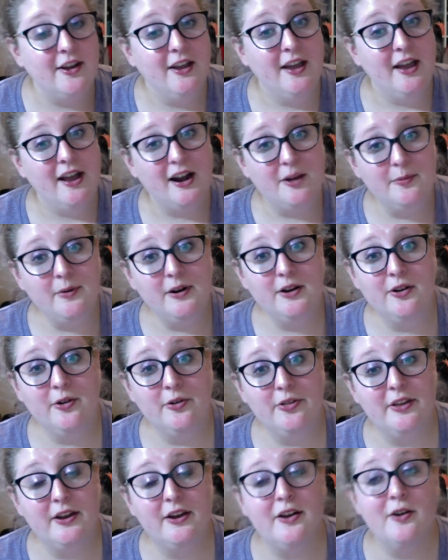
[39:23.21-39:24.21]
and I want to go
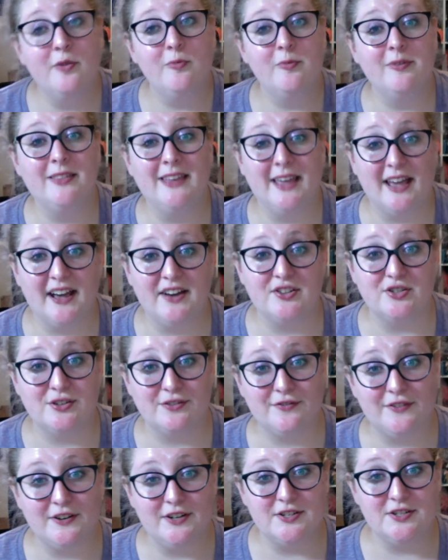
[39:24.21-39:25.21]
there when they actually
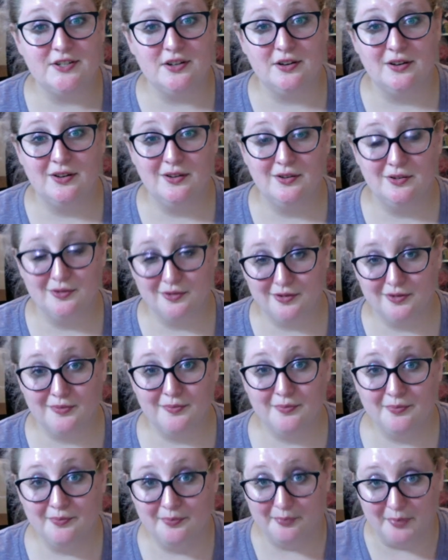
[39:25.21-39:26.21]
finish
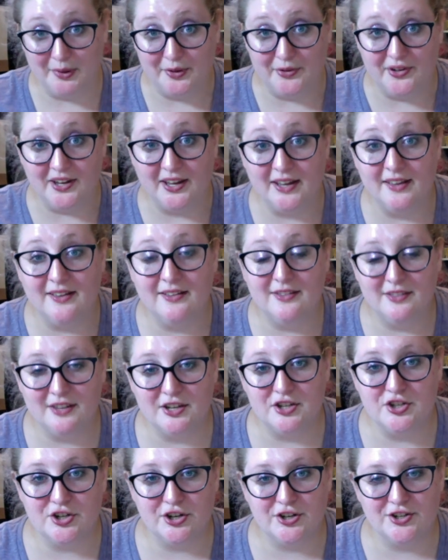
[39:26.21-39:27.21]
building the
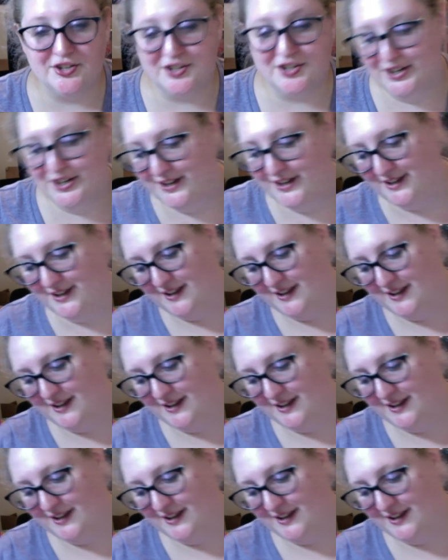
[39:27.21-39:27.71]
church.